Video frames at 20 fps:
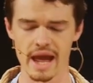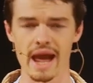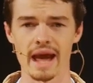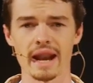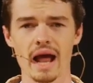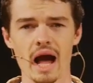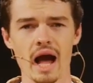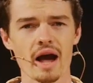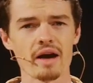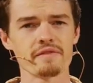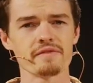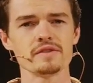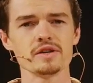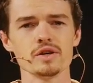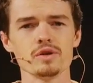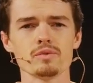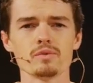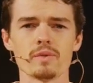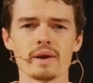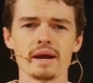and after
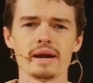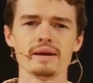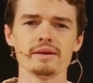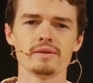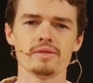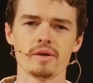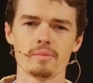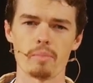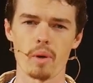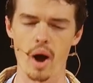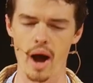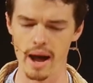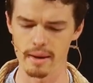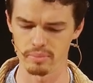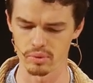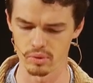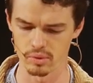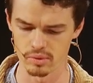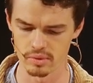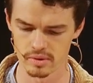you read the
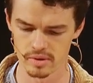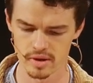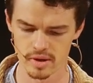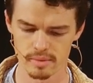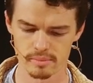Bible,